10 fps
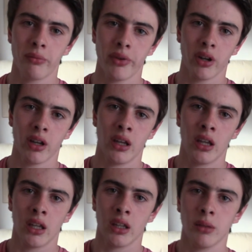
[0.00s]
but
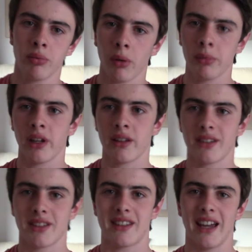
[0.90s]
you probably
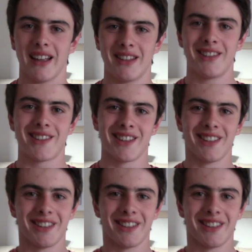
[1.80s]
understand.